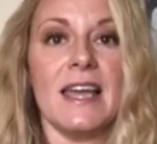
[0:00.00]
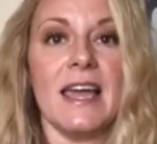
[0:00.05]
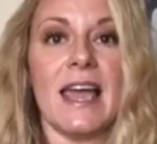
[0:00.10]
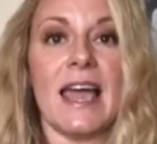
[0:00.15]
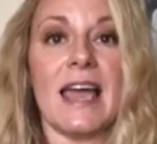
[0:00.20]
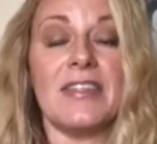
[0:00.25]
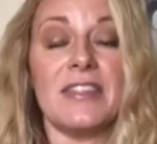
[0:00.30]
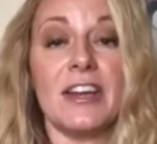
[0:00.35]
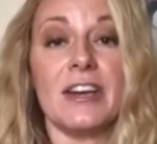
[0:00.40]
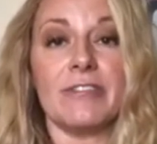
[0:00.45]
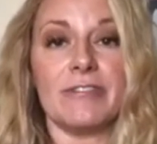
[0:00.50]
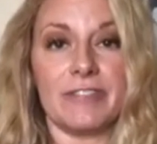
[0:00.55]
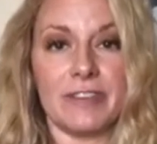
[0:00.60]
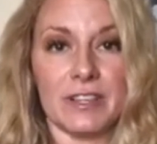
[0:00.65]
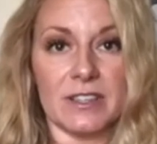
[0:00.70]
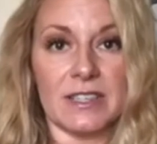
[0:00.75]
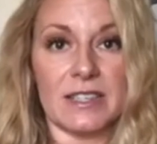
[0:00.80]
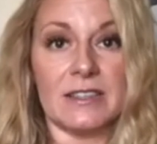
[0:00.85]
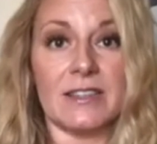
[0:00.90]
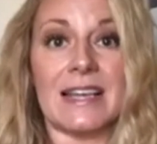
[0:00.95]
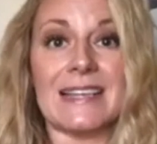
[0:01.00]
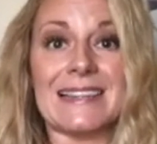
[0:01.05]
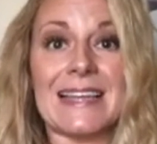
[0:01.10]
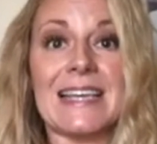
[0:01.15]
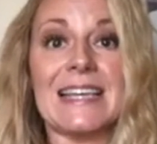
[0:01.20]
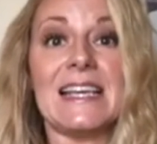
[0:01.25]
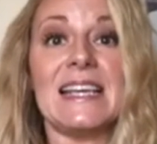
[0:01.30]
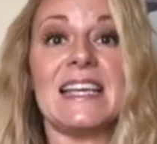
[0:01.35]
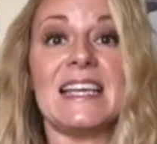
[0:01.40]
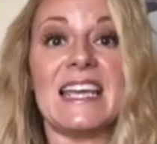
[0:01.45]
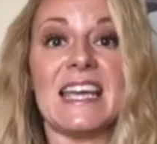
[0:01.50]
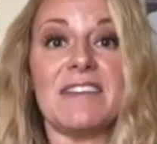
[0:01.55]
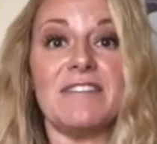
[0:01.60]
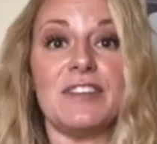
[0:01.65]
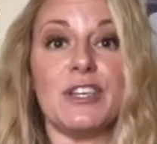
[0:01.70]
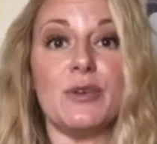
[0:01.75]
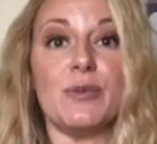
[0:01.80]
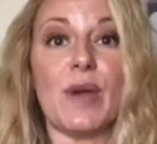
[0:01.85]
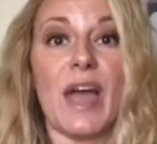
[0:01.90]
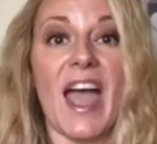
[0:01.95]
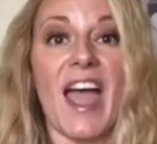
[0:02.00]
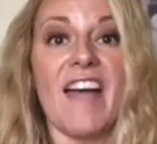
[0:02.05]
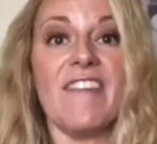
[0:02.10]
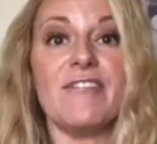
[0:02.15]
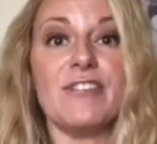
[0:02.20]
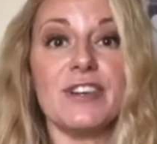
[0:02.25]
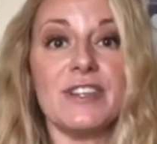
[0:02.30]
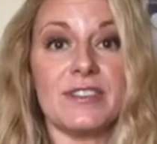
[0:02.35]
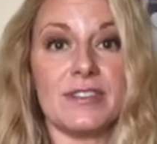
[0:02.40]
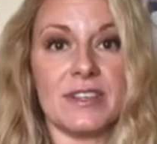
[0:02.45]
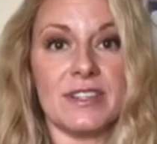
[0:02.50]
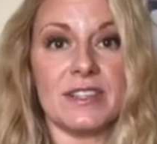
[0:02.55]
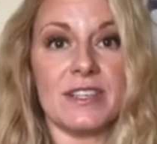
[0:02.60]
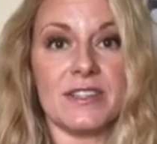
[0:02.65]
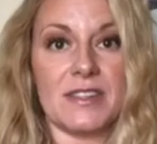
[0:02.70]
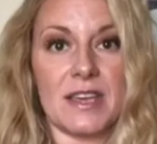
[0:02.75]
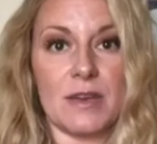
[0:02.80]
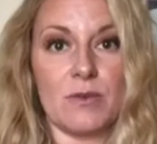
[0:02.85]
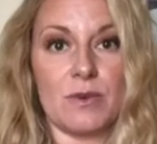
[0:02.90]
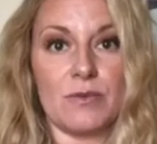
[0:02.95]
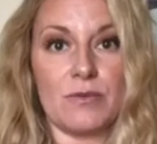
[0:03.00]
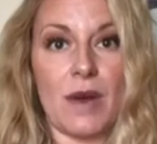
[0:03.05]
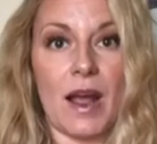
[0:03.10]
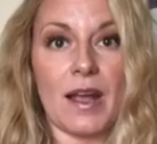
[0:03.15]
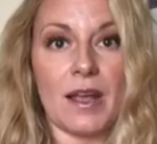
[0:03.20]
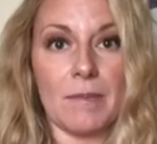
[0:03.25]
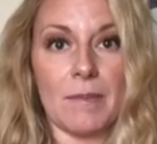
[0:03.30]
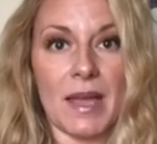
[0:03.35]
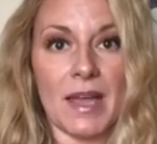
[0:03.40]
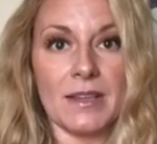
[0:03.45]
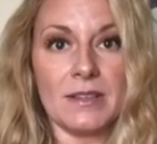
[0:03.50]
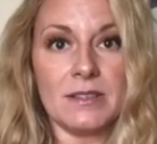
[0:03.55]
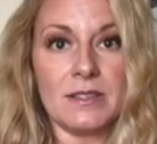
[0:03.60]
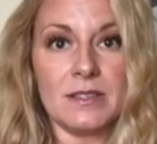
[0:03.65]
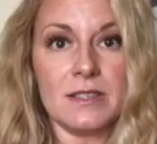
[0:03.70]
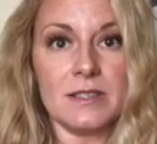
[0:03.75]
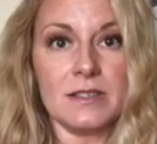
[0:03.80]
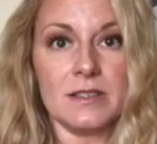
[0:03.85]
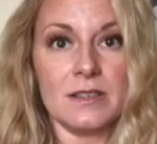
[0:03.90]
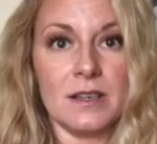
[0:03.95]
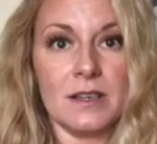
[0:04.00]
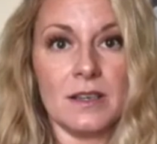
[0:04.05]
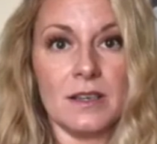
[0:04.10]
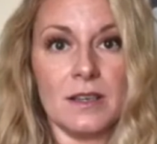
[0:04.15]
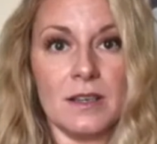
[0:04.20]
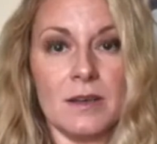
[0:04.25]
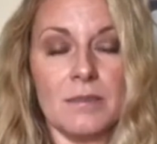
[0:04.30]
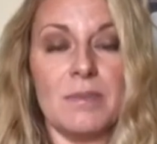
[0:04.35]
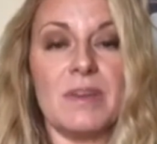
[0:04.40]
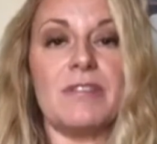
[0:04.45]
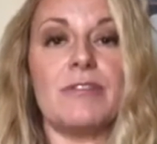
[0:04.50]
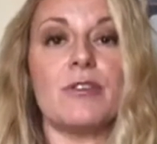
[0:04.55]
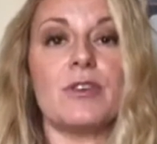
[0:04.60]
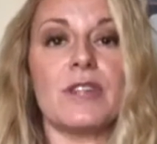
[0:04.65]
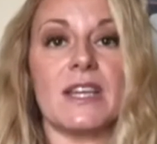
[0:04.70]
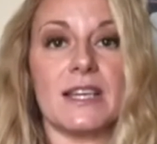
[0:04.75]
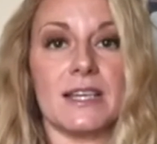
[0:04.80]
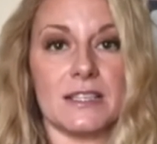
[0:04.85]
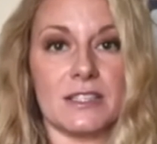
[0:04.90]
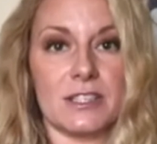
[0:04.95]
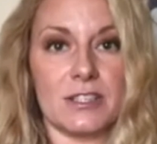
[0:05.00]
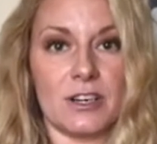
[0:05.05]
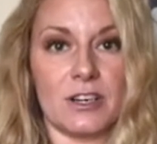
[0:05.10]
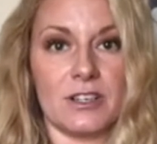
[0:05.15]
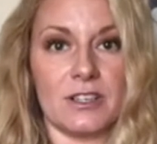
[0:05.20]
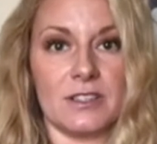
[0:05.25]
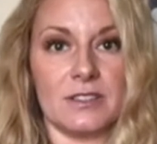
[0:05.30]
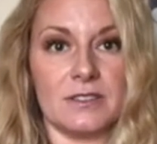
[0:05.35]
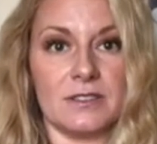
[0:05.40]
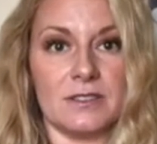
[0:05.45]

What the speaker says: and they're feeling like they can give you everything that they would recommend before they get started.